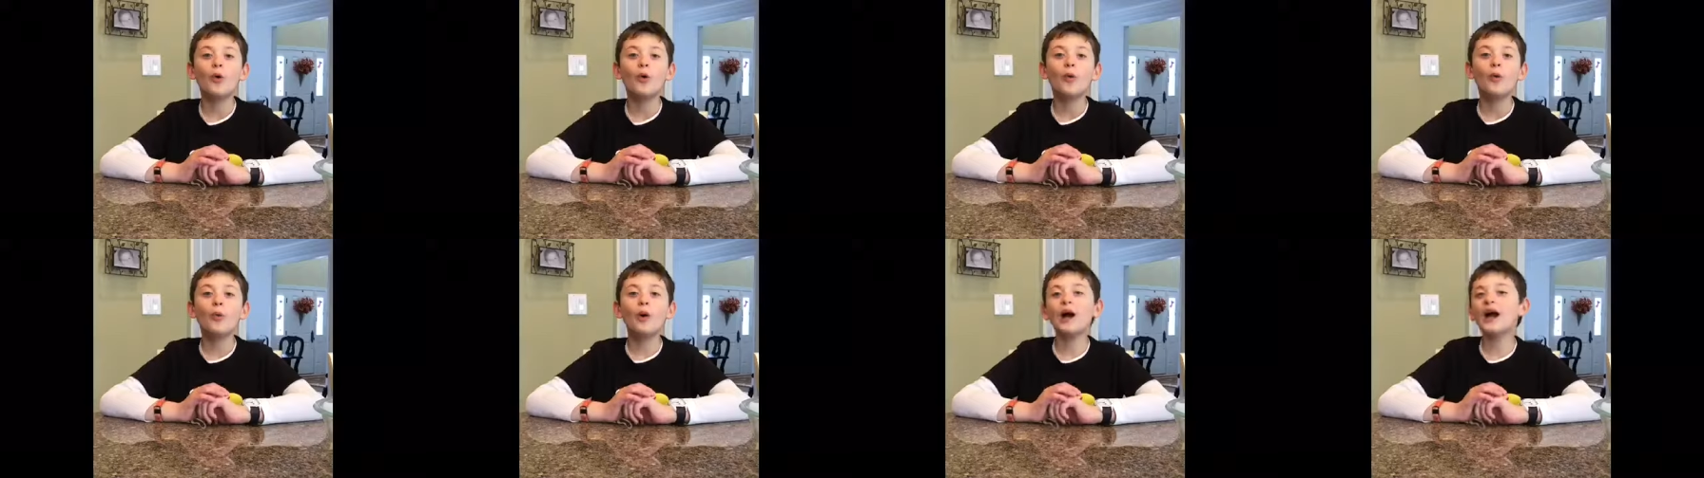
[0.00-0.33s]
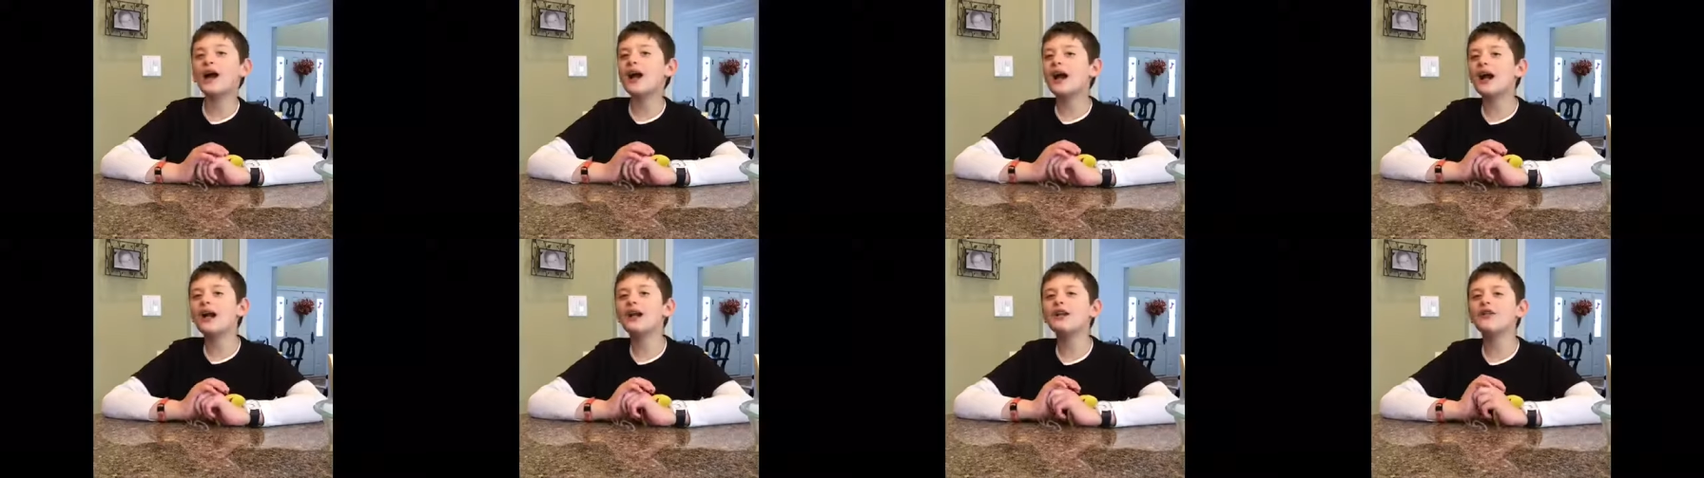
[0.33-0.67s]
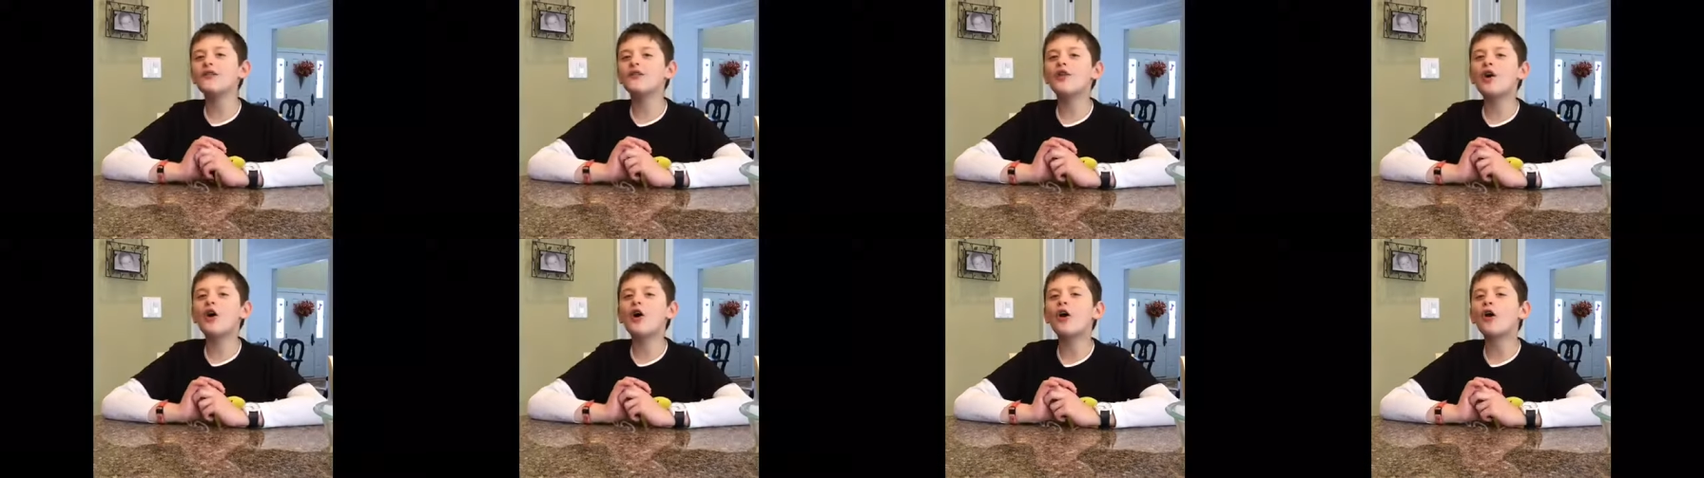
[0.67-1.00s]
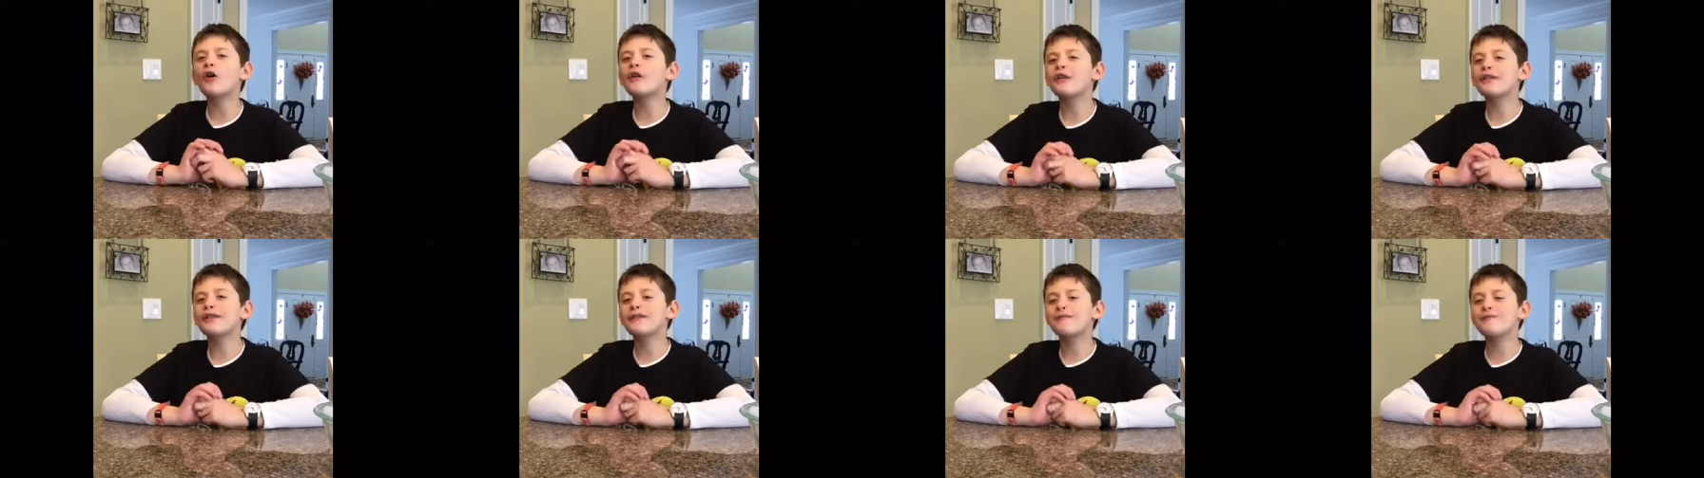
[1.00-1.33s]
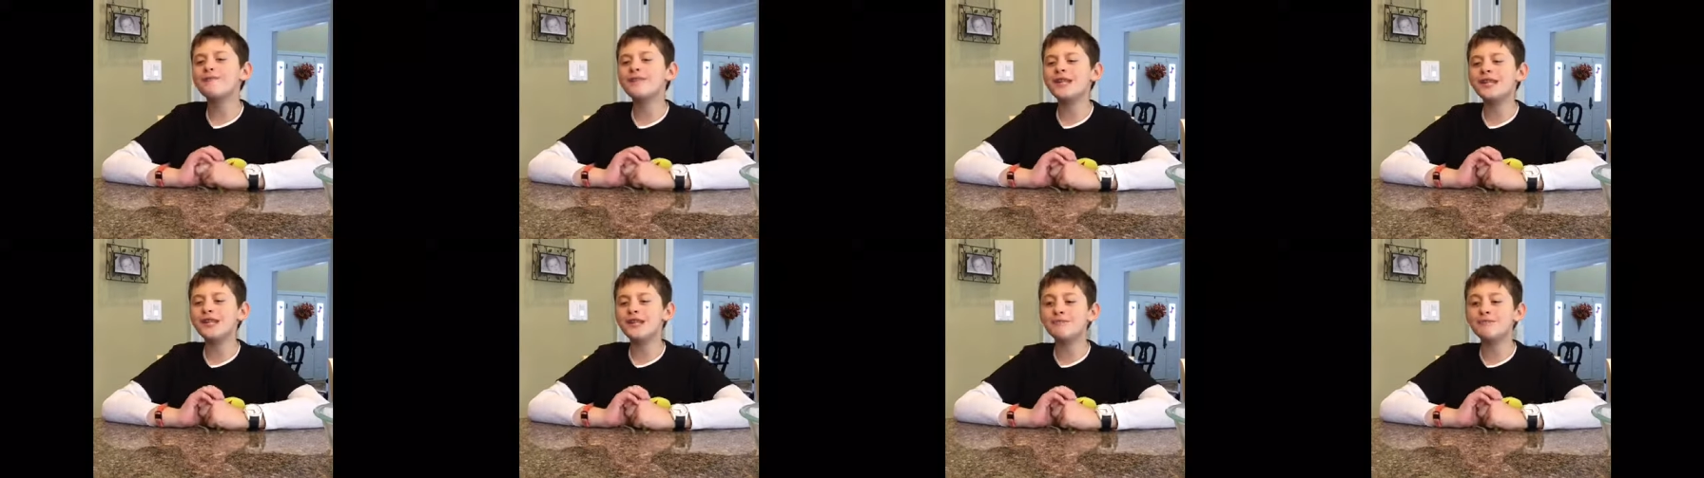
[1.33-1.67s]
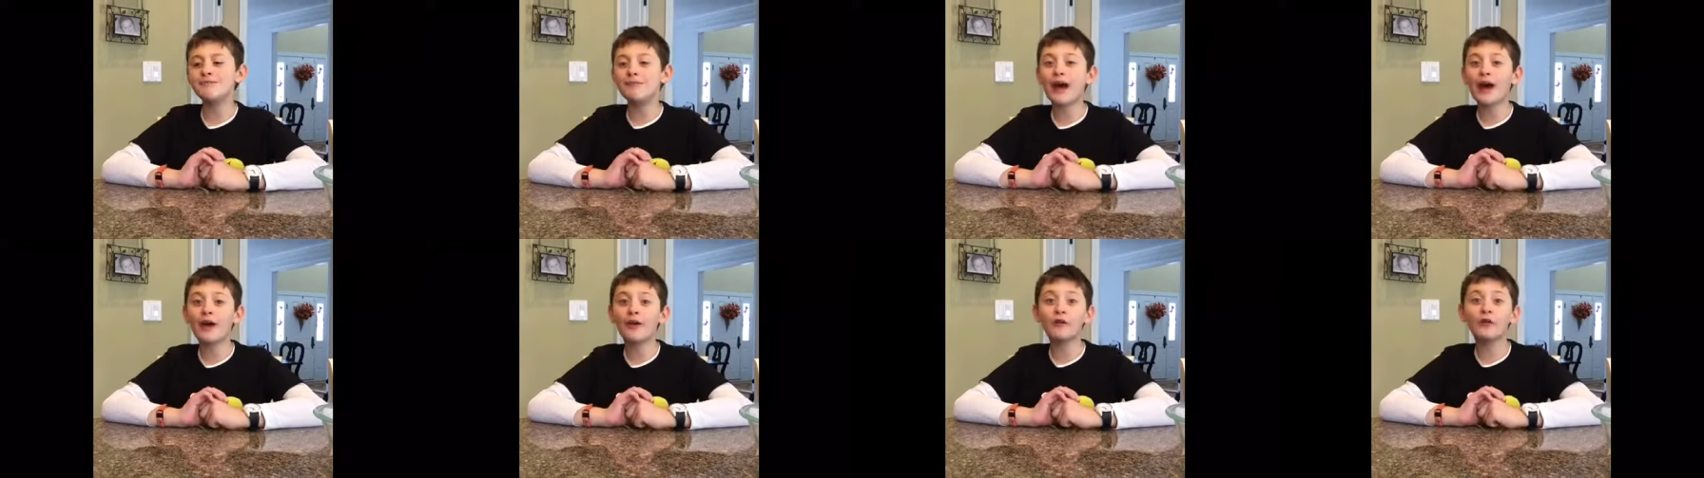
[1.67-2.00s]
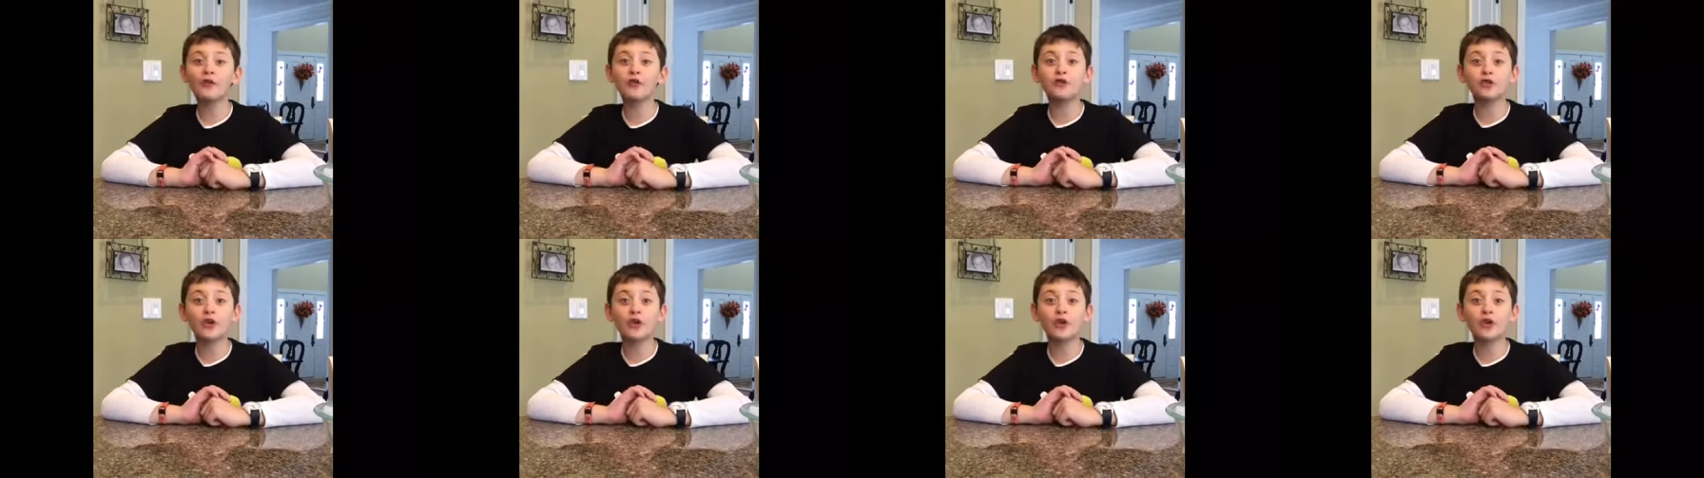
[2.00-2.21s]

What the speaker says: What kind of car does Minnie Mouse